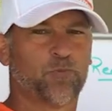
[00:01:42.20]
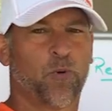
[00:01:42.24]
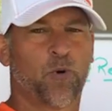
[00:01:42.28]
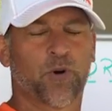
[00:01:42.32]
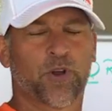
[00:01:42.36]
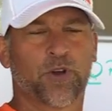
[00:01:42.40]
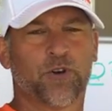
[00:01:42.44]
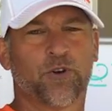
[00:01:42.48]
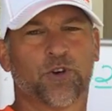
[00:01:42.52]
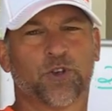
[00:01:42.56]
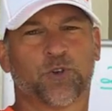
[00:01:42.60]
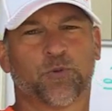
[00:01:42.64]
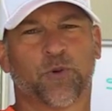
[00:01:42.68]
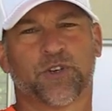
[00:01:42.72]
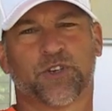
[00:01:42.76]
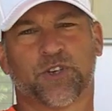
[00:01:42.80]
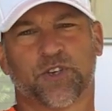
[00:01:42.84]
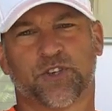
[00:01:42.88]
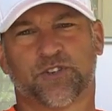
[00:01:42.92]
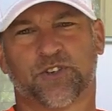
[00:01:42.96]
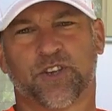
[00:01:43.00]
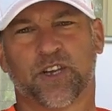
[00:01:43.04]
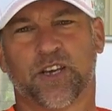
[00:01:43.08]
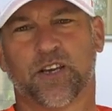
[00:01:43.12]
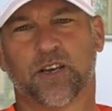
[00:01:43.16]
Sporting Goods, which
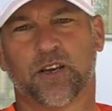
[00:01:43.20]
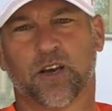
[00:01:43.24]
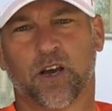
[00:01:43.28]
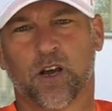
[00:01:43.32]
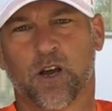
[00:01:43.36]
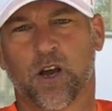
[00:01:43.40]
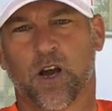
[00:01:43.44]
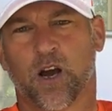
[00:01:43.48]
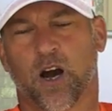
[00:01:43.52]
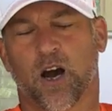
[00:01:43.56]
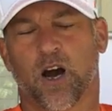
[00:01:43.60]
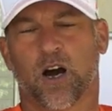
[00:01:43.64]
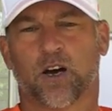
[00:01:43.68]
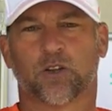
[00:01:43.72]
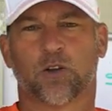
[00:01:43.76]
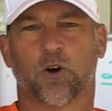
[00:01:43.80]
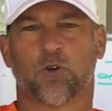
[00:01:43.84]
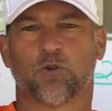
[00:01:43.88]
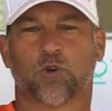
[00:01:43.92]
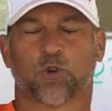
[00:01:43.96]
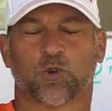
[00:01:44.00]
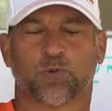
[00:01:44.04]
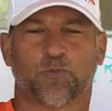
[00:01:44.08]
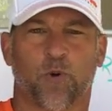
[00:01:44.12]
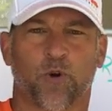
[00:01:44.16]
is the
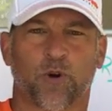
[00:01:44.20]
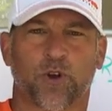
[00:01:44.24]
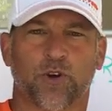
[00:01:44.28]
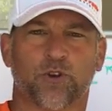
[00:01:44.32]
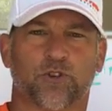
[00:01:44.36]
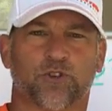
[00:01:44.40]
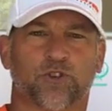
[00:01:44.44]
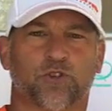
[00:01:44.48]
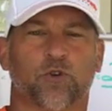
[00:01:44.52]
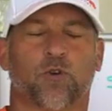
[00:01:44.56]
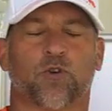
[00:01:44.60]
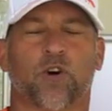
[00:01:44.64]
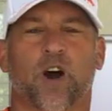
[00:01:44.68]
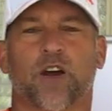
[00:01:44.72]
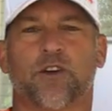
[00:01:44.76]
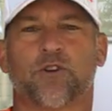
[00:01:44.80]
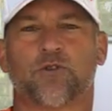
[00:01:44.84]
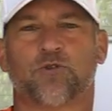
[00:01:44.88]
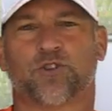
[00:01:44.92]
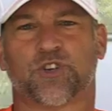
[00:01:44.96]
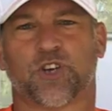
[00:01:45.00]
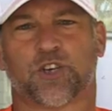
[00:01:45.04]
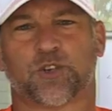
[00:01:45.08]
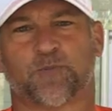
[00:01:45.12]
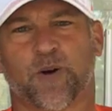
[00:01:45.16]
local sporting goods store I
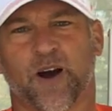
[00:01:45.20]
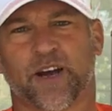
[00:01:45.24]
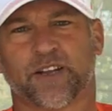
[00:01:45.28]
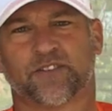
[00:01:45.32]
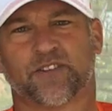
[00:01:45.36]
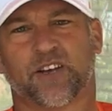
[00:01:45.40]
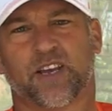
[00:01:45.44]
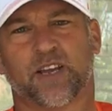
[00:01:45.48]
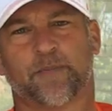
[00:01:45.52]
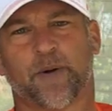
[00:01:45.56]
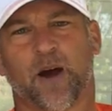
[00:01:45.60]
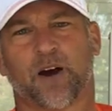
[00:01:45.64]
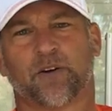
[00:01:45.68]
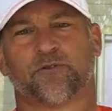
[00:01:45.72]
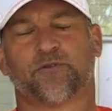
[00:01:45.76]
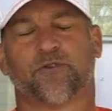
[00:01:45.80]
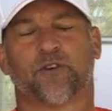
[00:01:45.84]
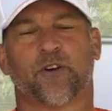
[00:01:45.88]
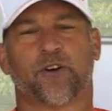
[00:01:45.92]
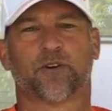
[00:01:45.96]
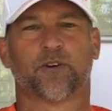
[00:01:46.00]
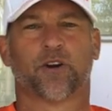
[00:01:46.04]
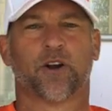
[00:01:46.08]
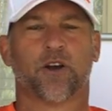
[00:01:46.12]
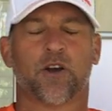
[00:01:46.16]
use as my team
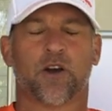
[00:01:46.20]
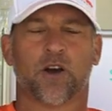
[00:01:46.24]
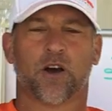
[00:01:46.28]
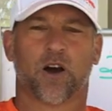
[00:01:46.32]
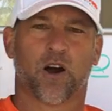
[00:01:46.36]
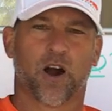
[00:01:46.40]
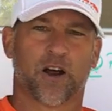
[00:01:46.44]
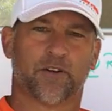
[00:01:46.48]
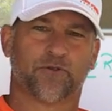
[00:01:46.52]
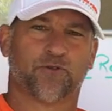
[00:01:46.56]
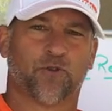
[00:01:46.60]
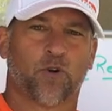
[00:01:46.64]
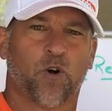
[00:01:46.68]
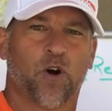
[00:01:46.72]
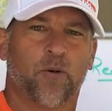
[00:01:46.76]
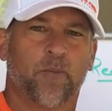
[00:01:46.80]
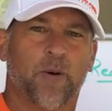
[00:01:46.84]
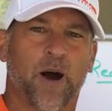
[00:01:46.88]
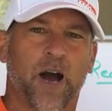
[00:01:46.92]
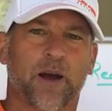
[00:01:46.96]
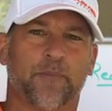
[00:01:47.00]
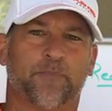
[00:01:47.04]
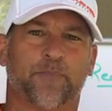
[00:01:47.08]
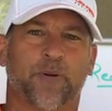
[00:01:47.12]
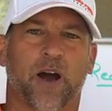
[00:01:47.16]
outfitter, all right, for all
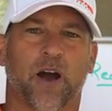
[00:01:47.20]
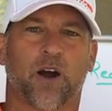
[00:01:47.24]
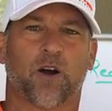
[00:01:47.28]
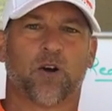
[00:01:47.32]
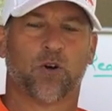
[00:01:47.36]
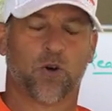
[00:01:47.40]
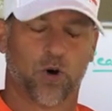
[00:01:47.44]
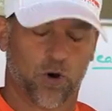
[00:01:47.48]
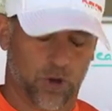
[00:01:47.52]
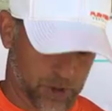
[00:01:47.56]
my apparel,